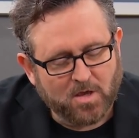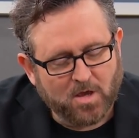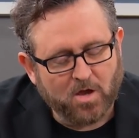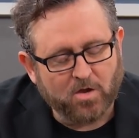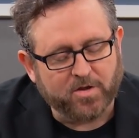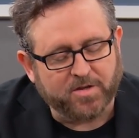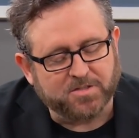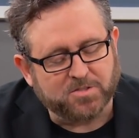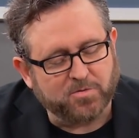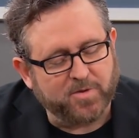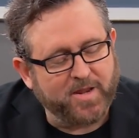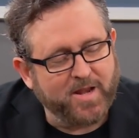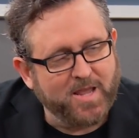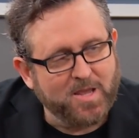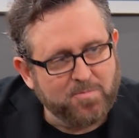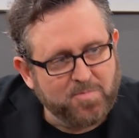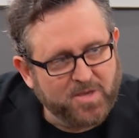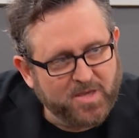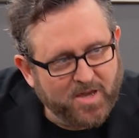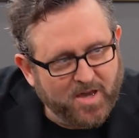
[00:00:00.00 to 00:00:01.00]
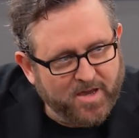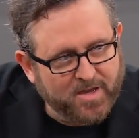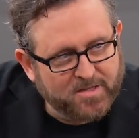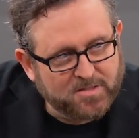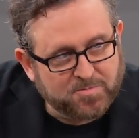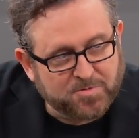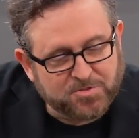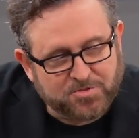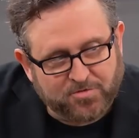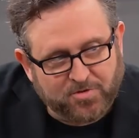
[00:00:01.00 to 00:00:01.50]
Okay, so we've got APIs,
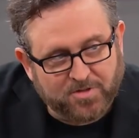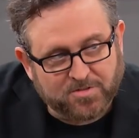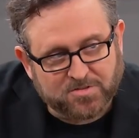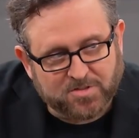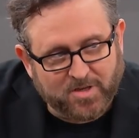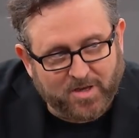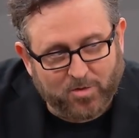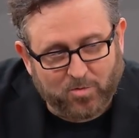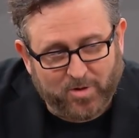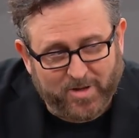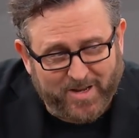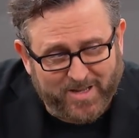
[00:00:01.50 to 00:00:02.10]
but you've also got, what,